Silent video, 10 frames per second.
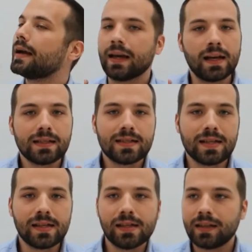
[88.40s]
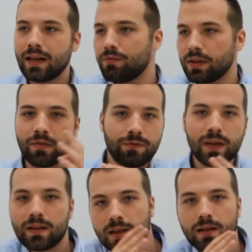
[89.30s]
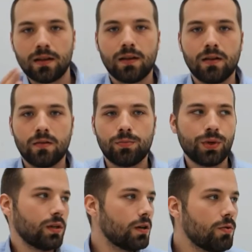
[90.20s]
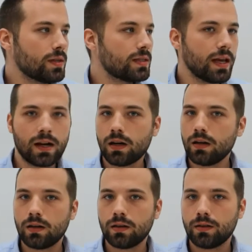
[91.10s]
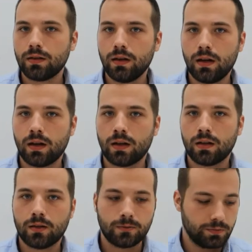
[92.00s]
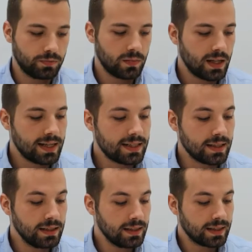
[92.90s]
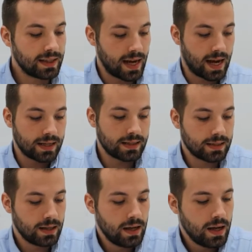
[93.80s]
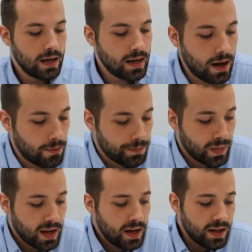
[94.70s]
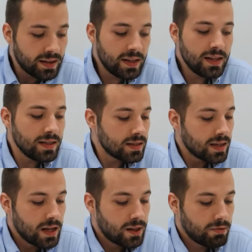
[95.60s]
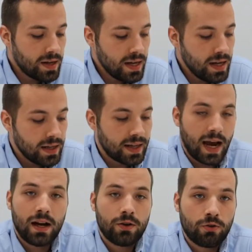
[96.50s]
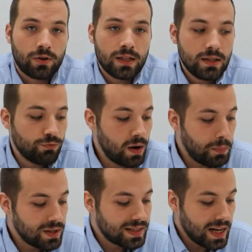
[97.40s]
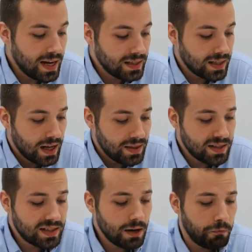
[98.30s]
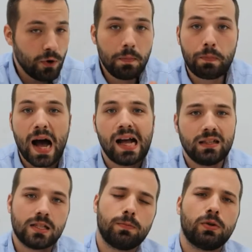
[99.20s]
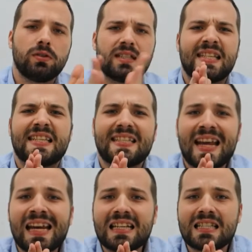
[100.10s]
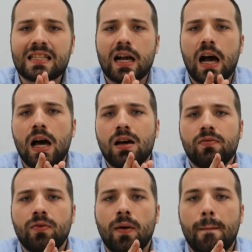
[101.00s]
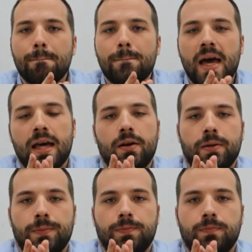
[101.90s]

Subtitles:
Can't see it, can't really feel it, but you know it's there. Yeah, that's a gas. Now, these three categories represent the different possible states of matter.